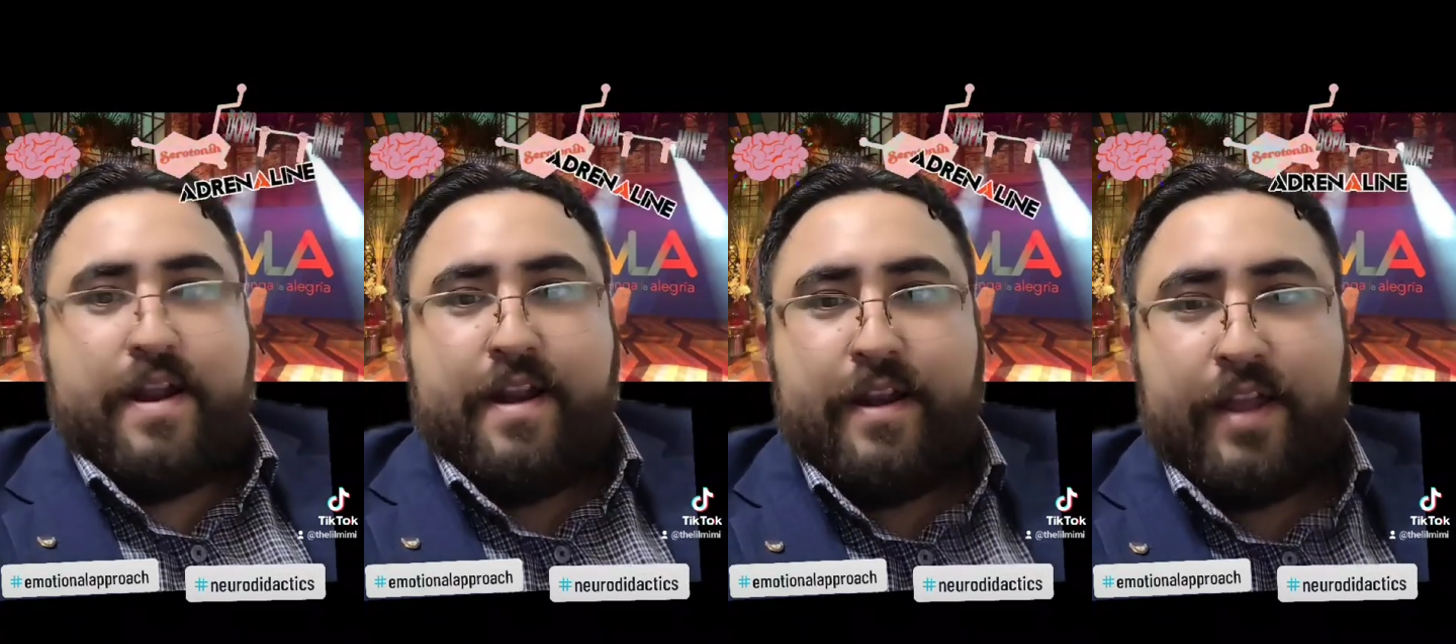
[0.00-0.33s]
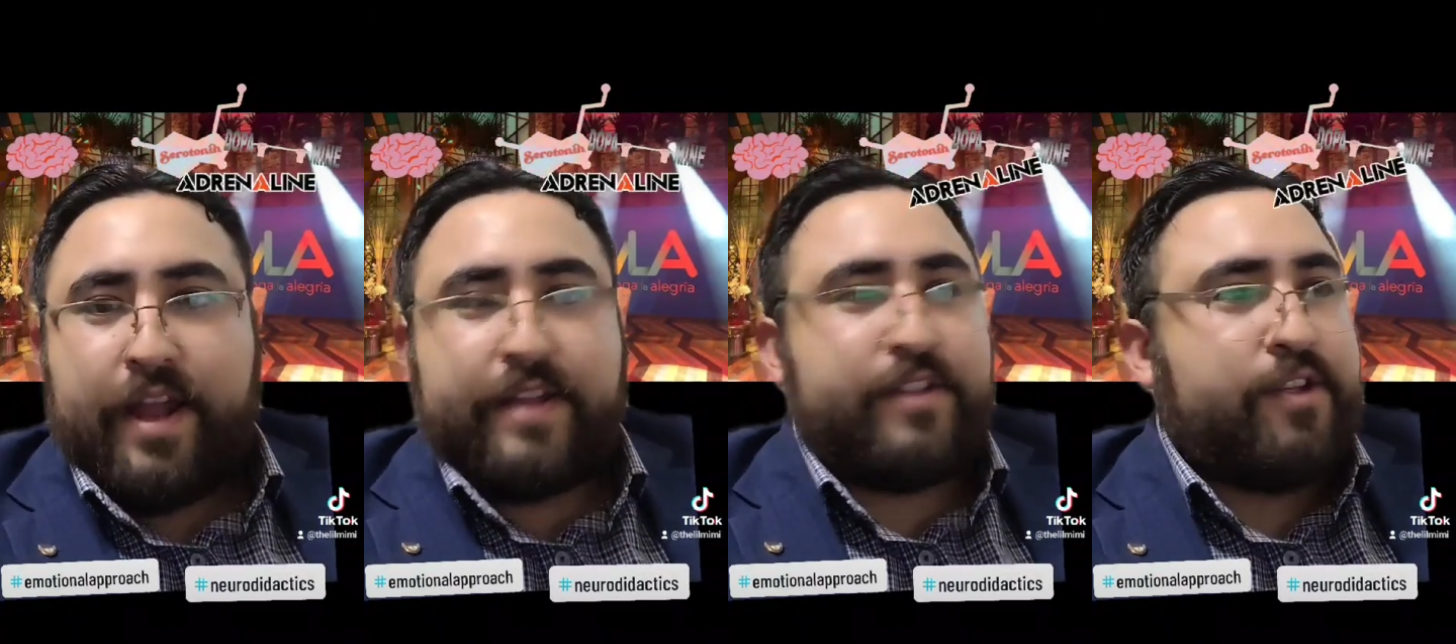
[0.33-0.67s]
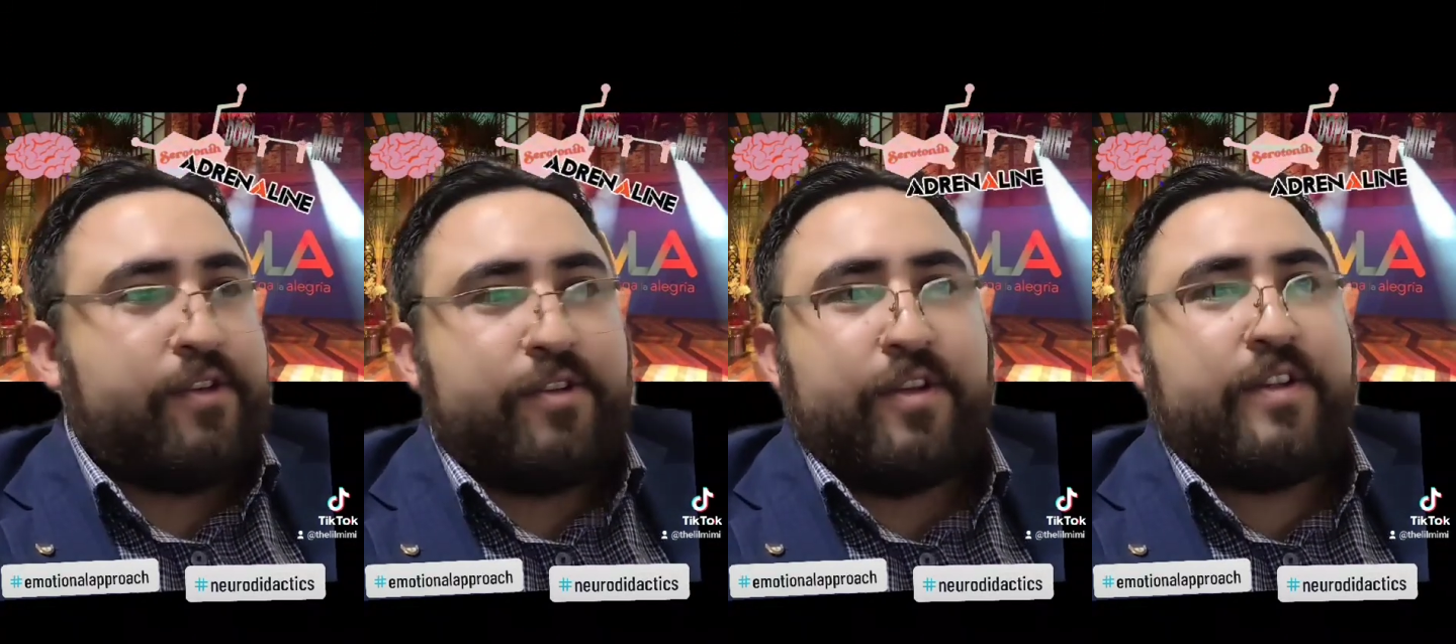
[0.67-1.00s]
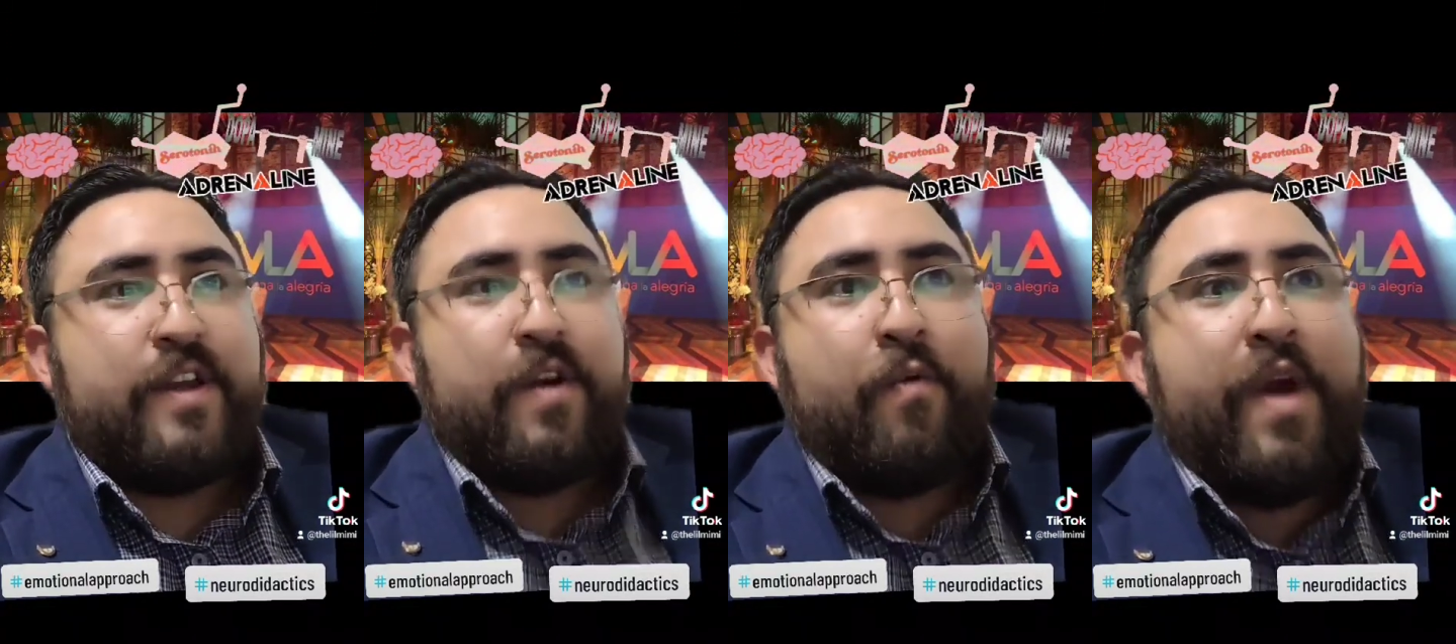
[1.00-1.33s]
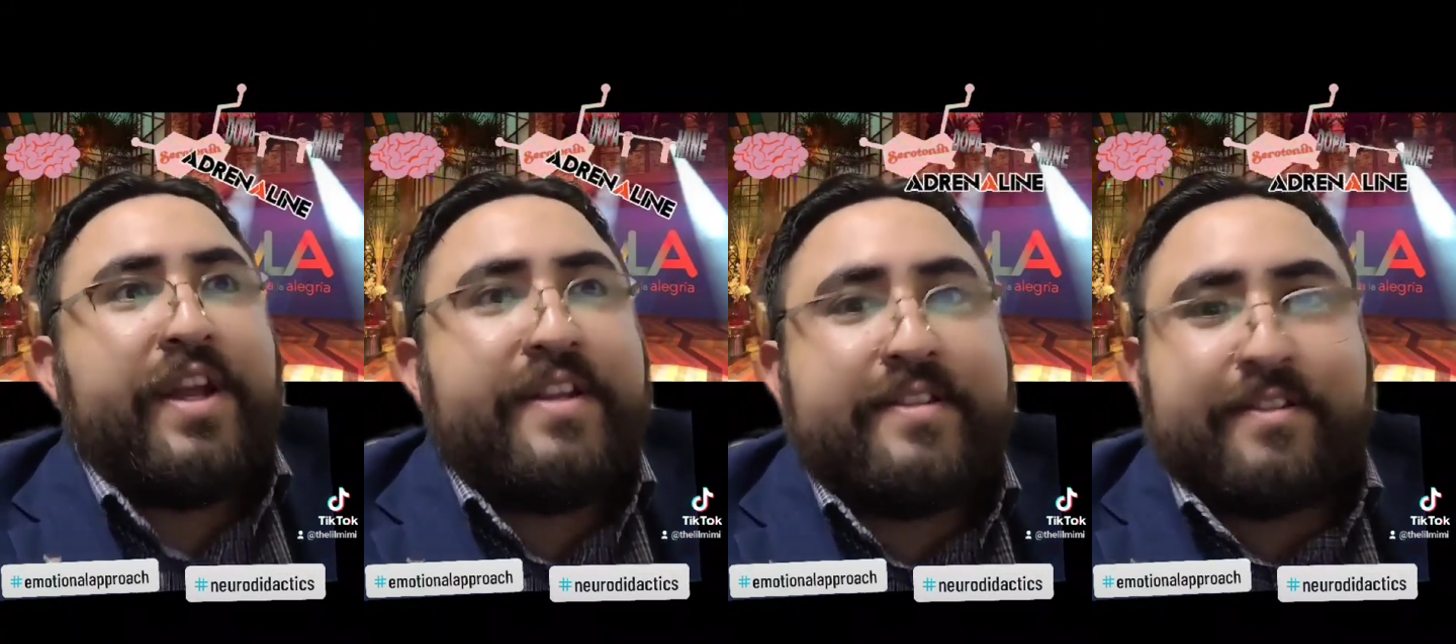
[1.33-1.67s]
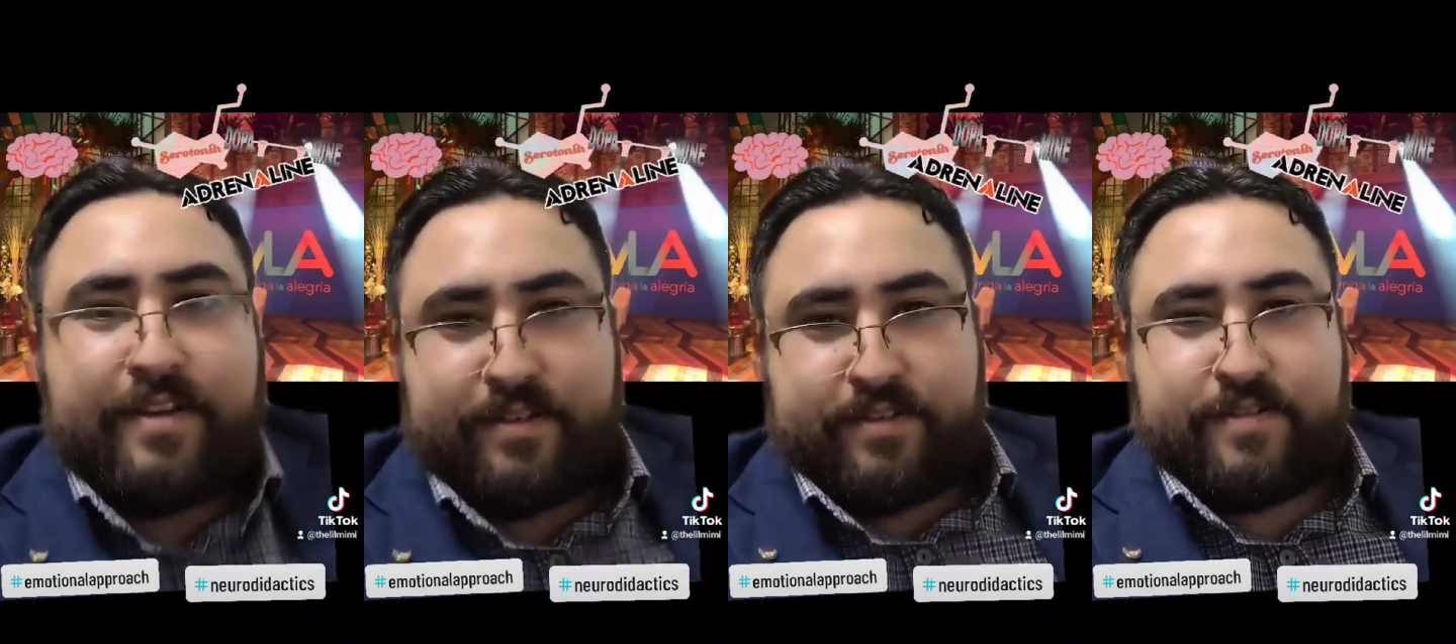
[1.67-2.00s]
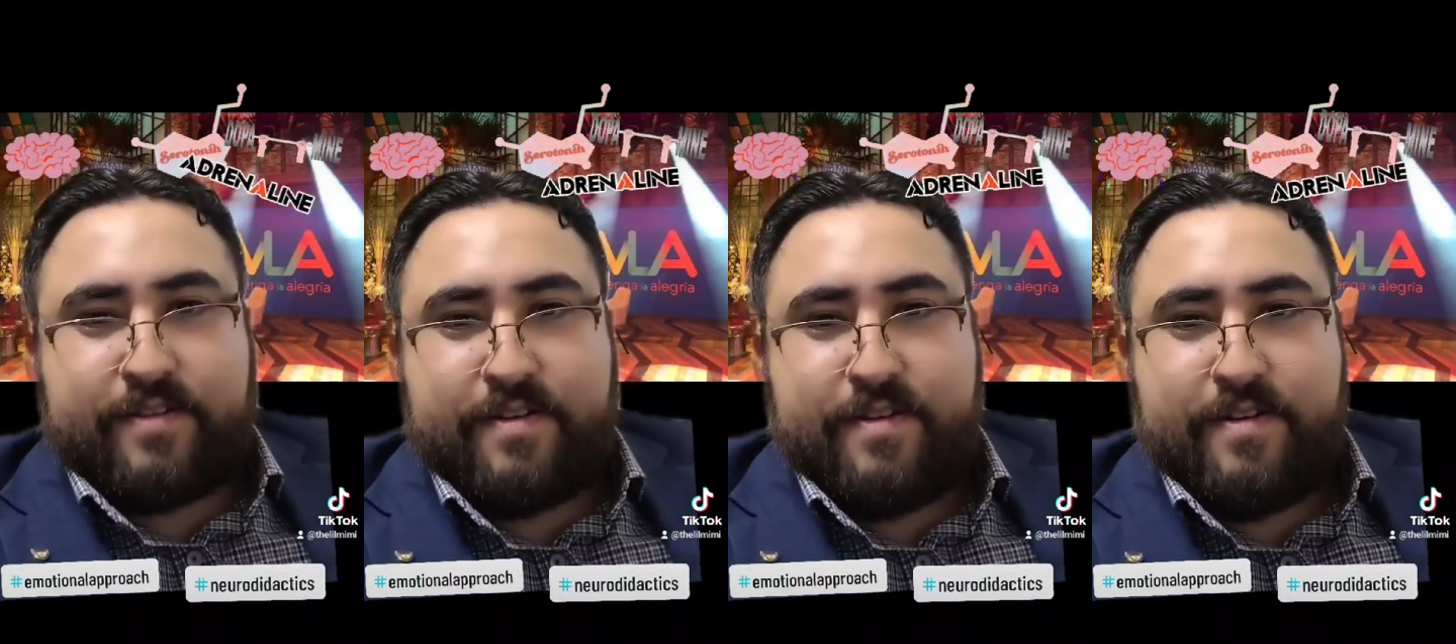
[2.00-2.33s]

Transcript: needs to see the weaknesses.